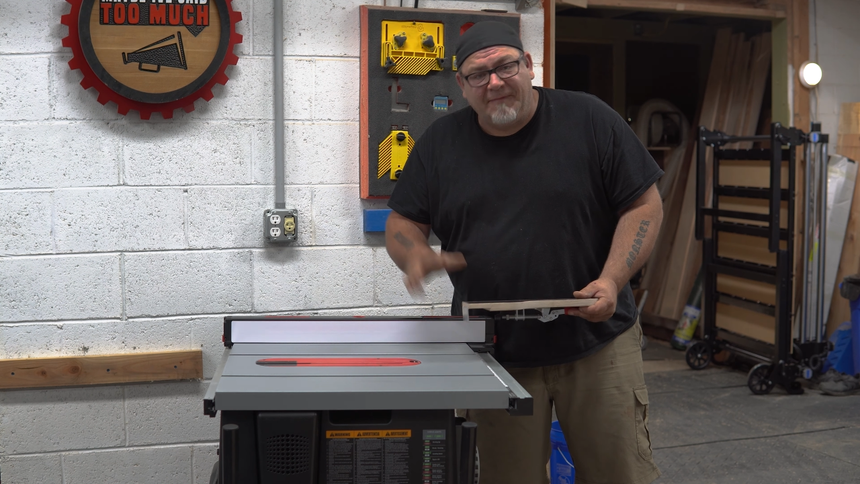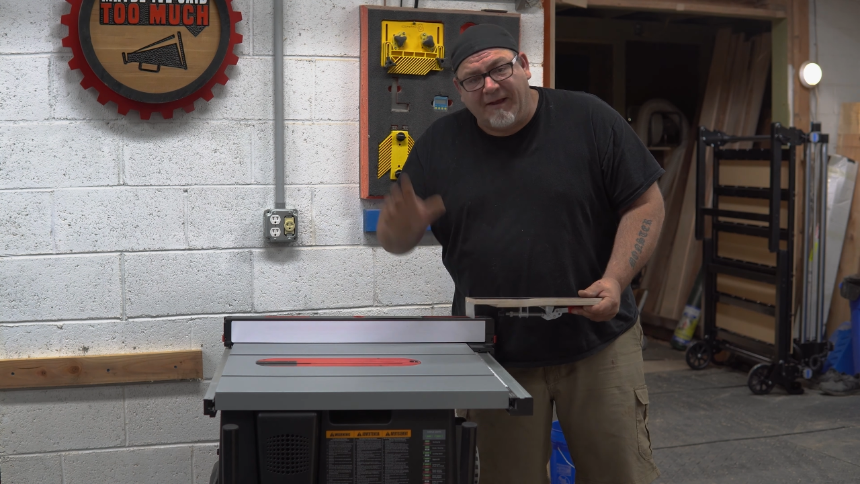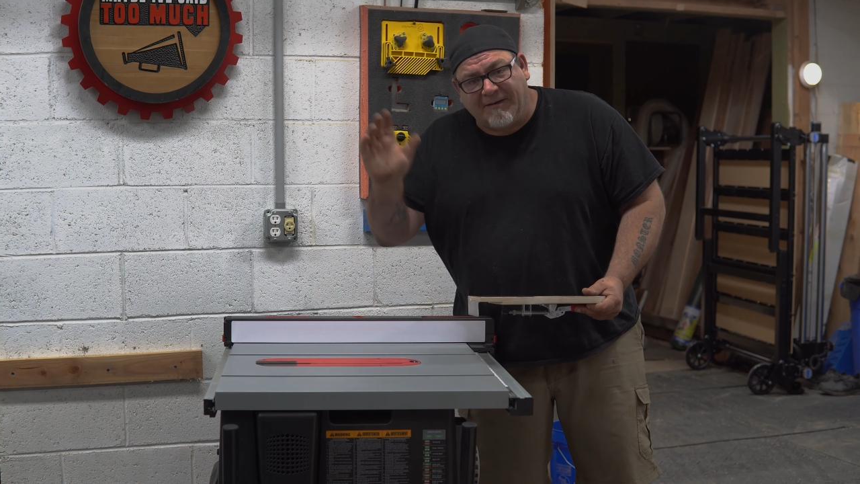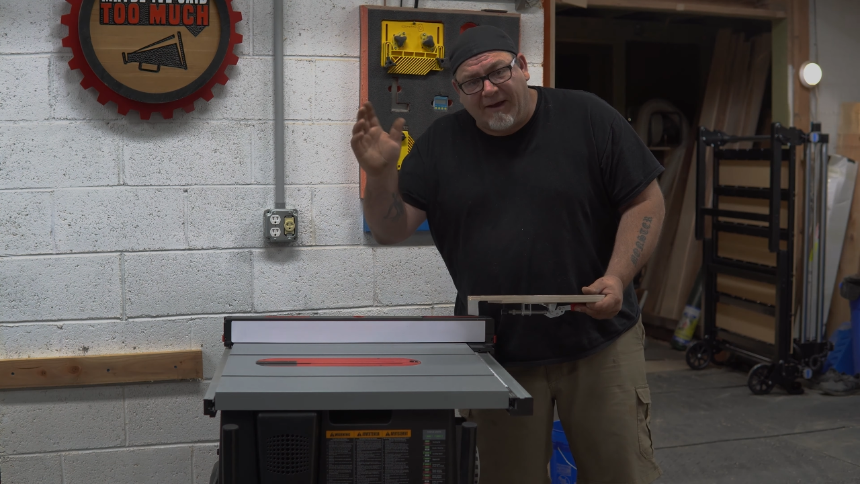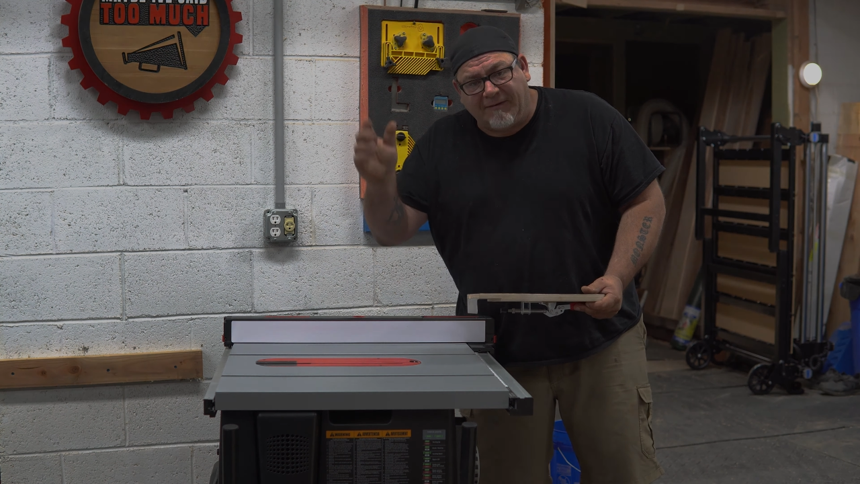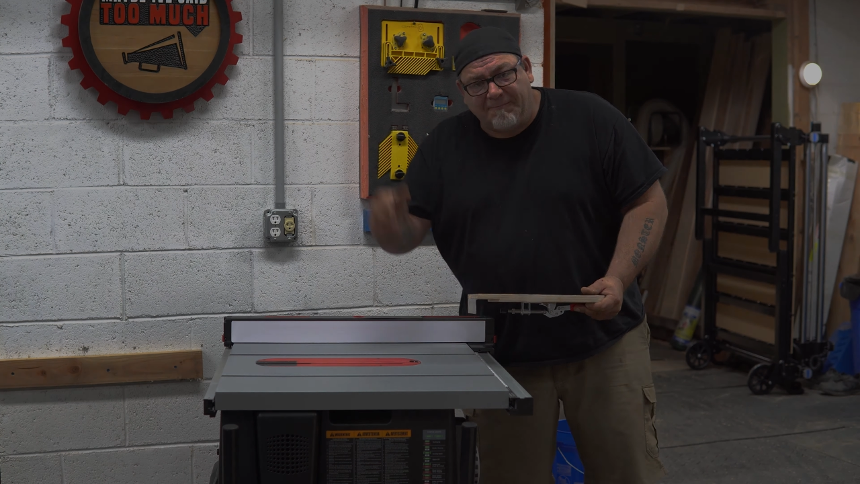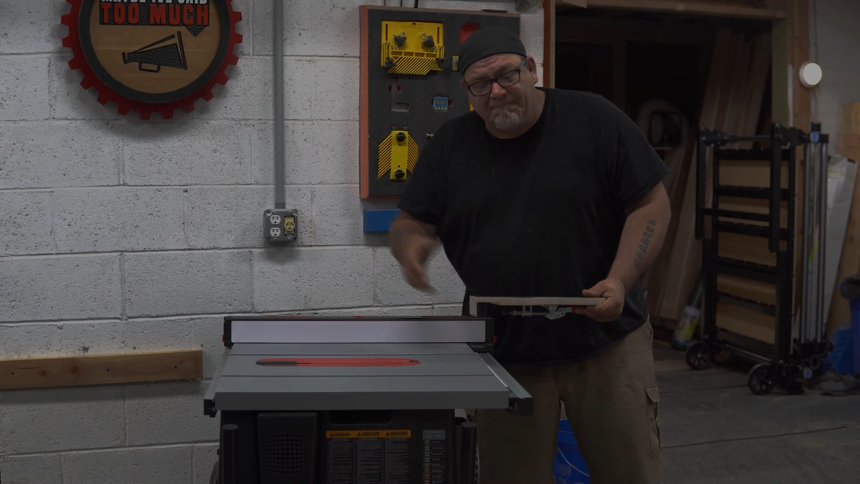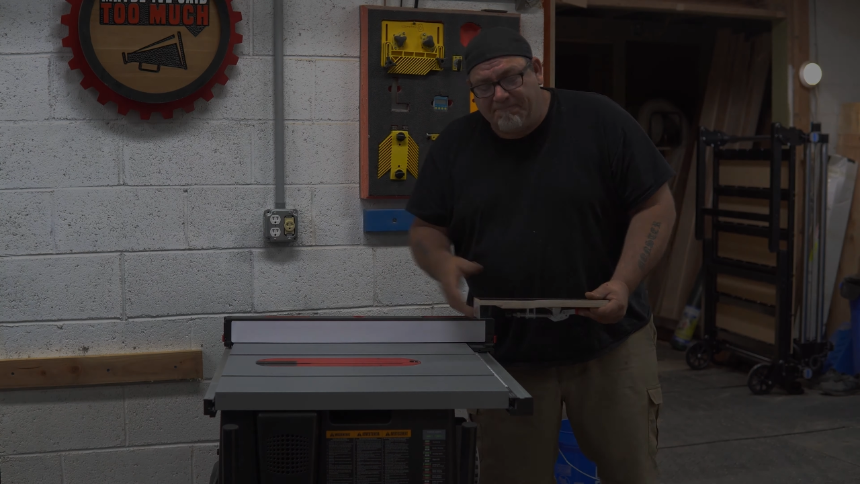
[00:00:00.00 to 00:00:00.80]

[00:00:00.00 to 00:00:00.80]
Thanks guys.